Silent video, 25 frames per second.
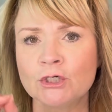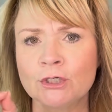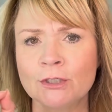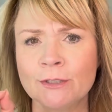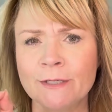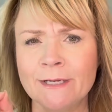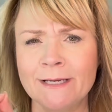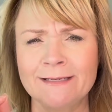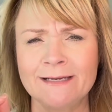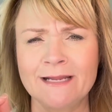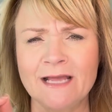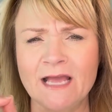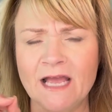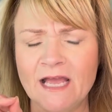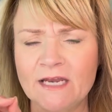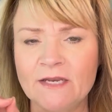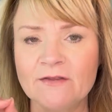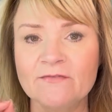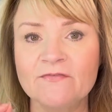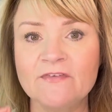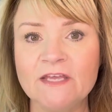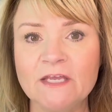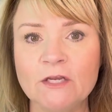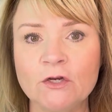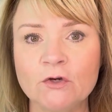and kind
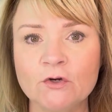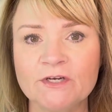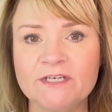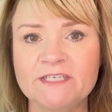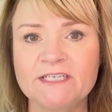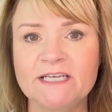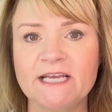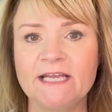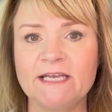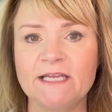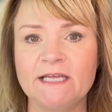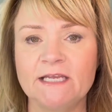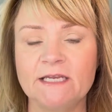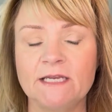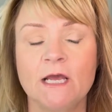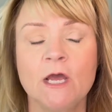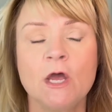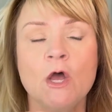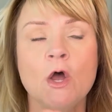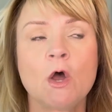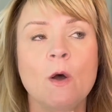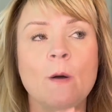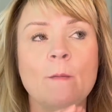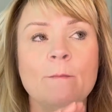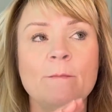of irritated.
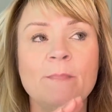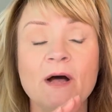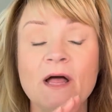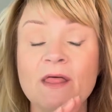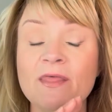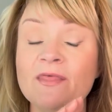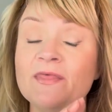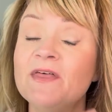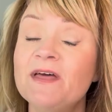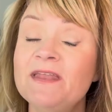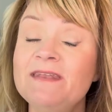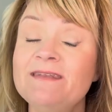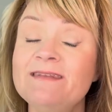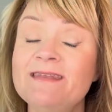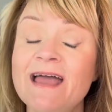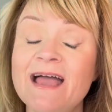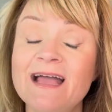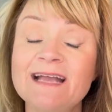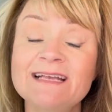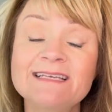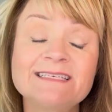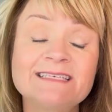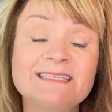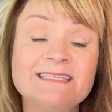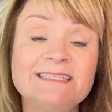But the
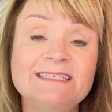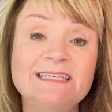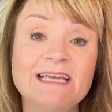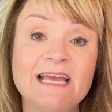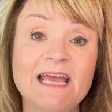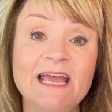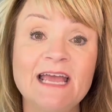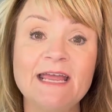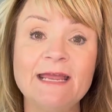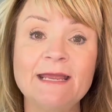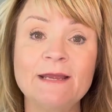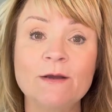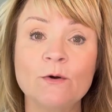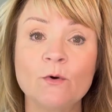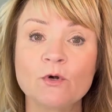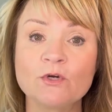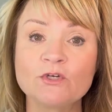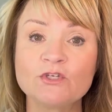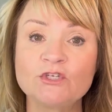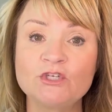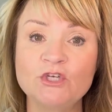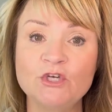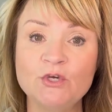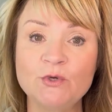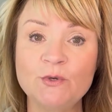next day or
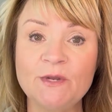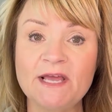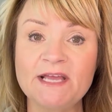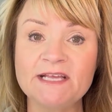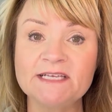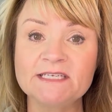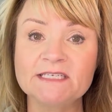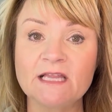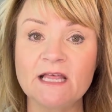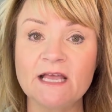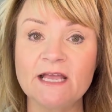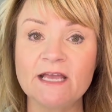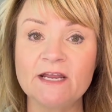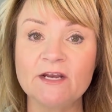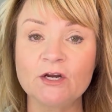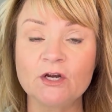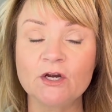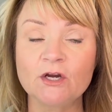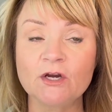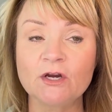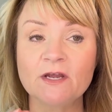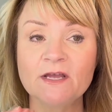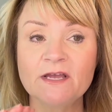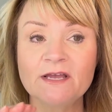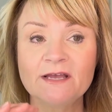2 days
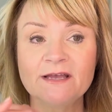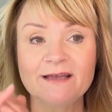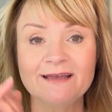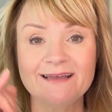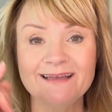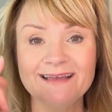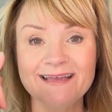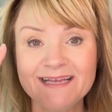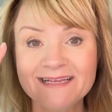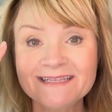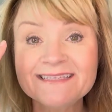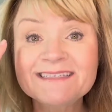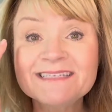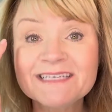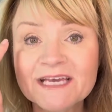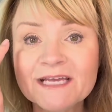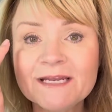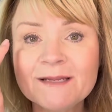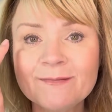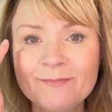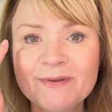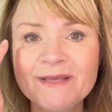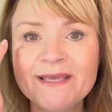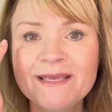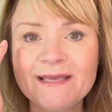later, it's going
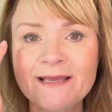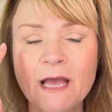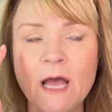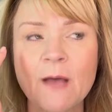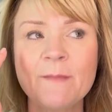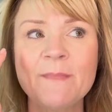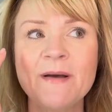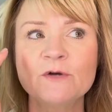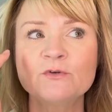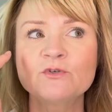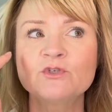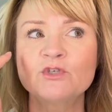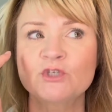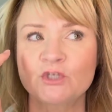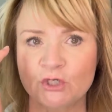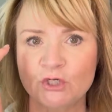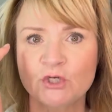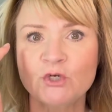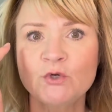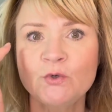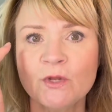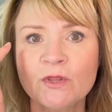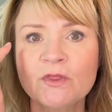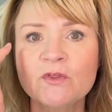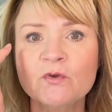to be about
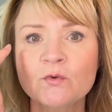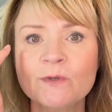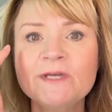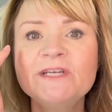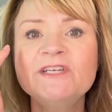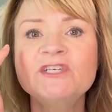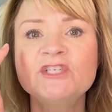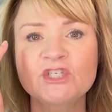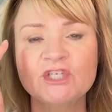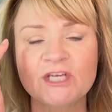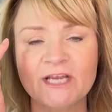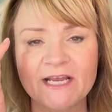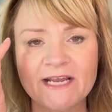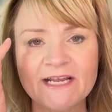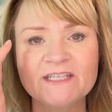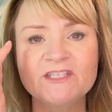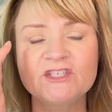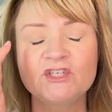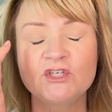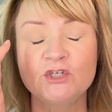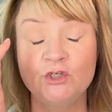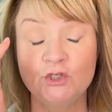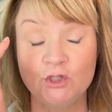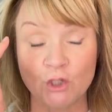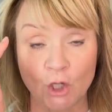2 to 3 shades
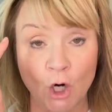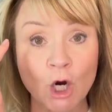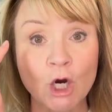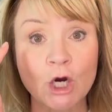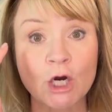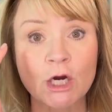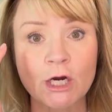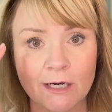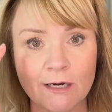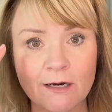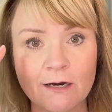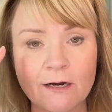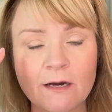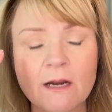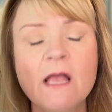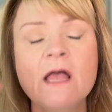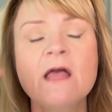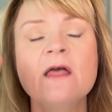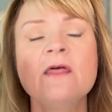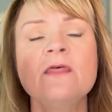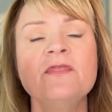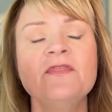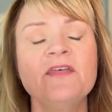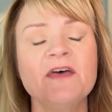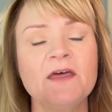darker
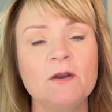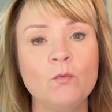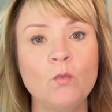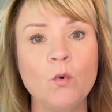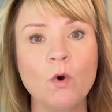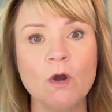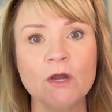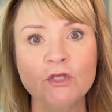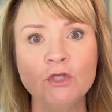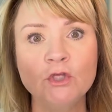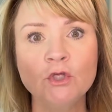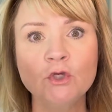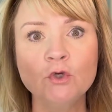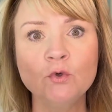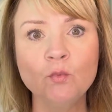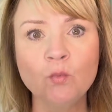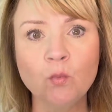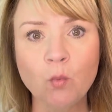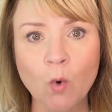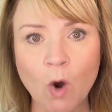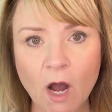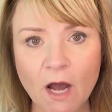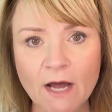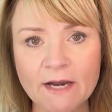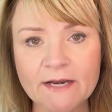than what you
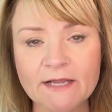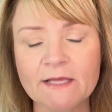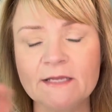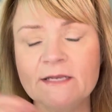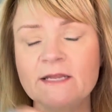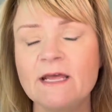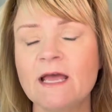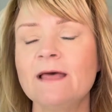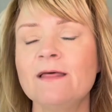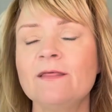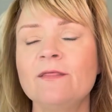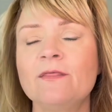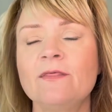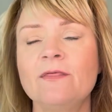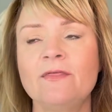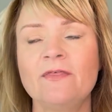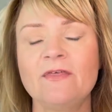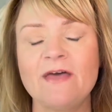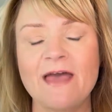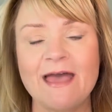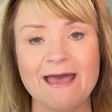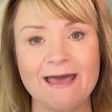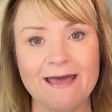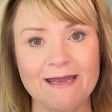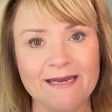wanted.
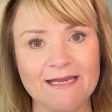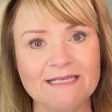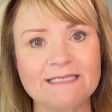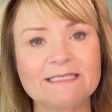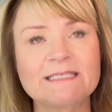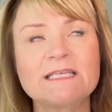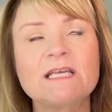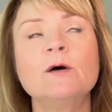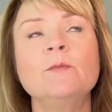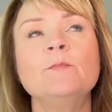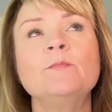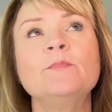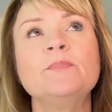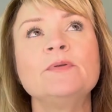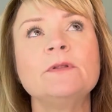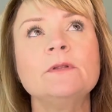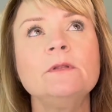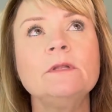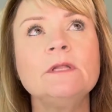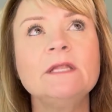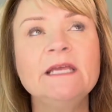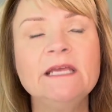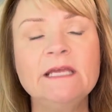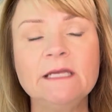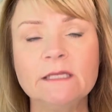That is
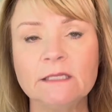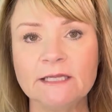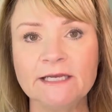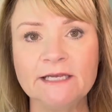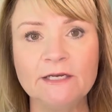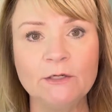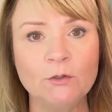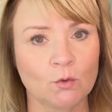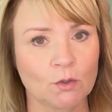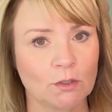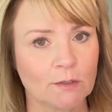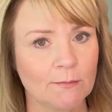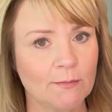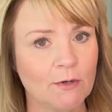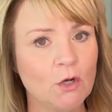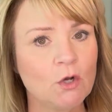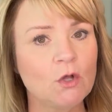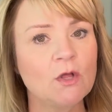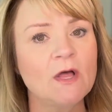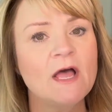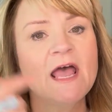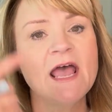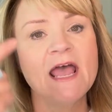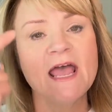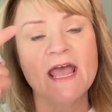completely
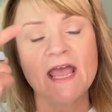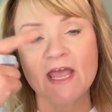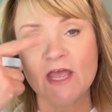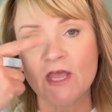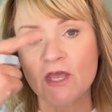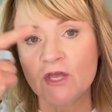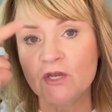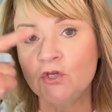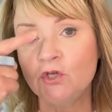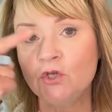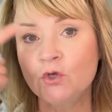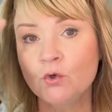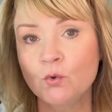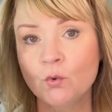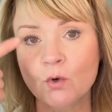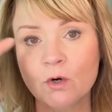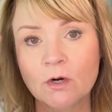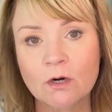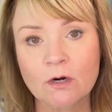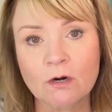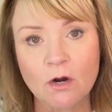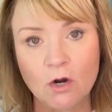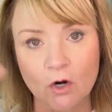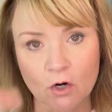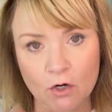normal, and
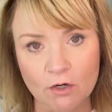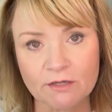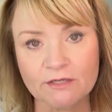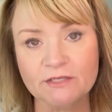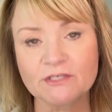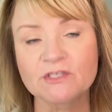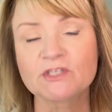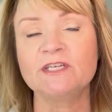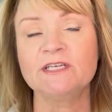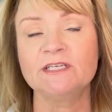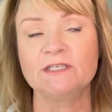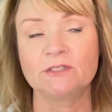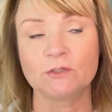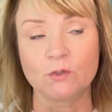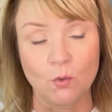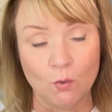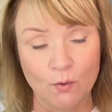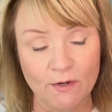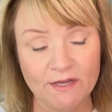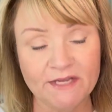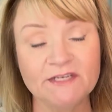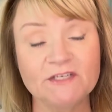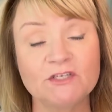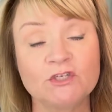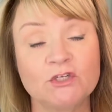your artist is
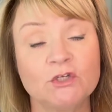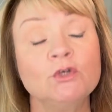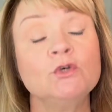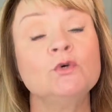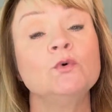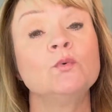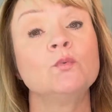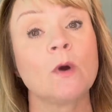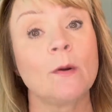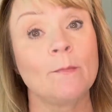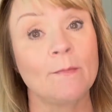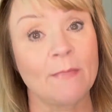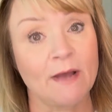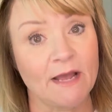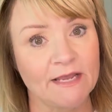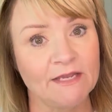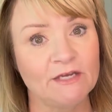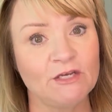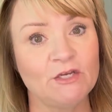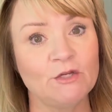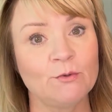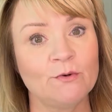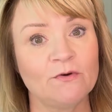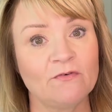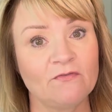going to
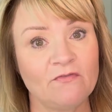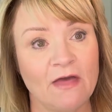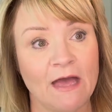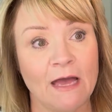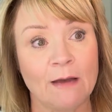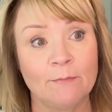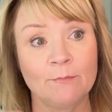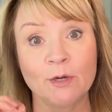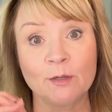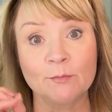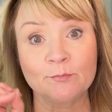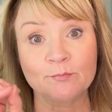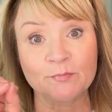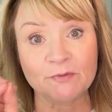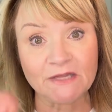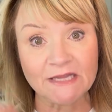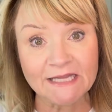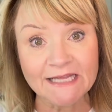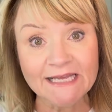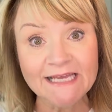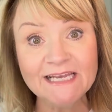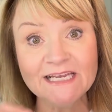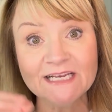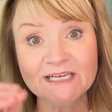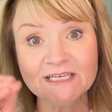remind you of that, but
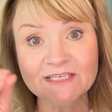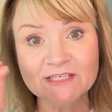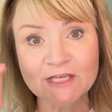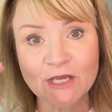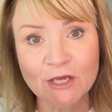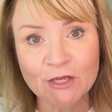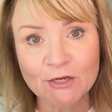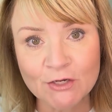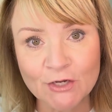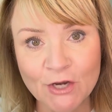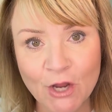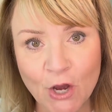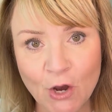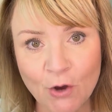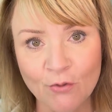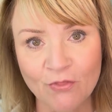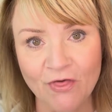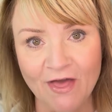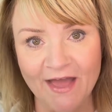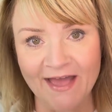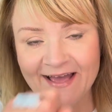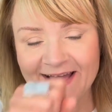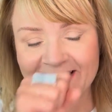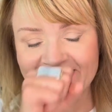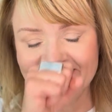please know
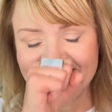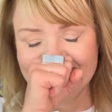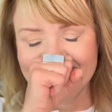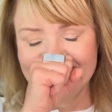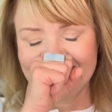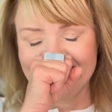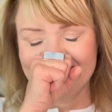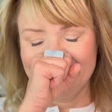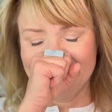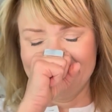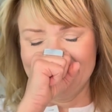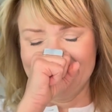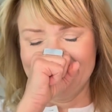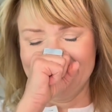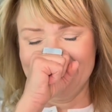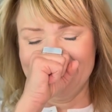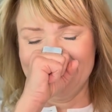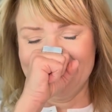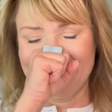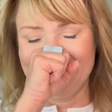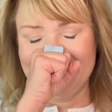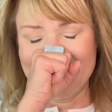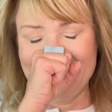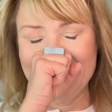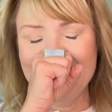
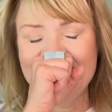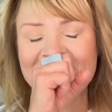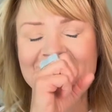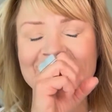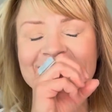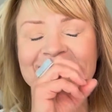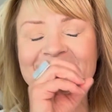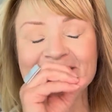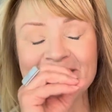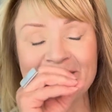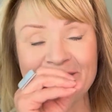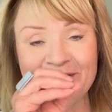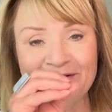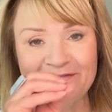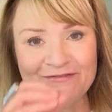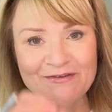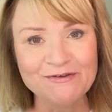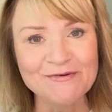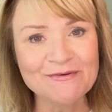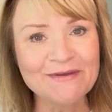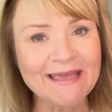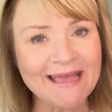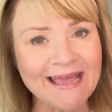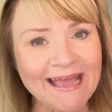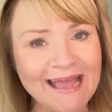that. So if
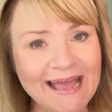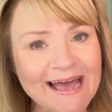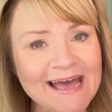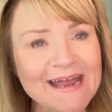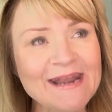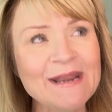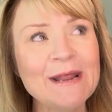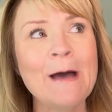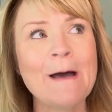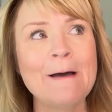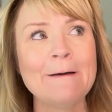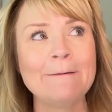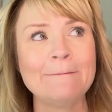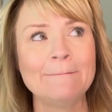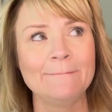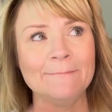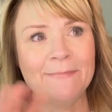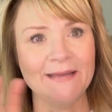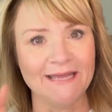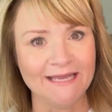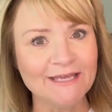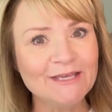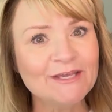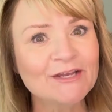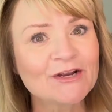you can,
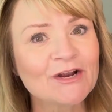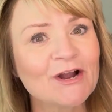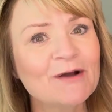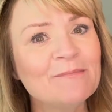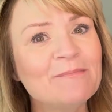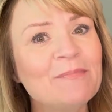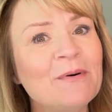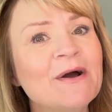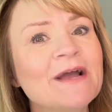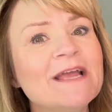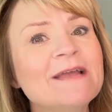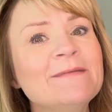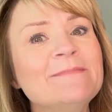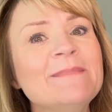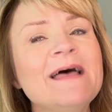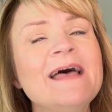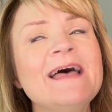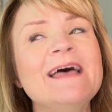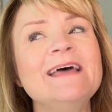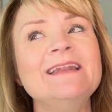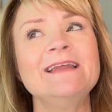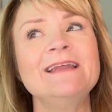make your appointment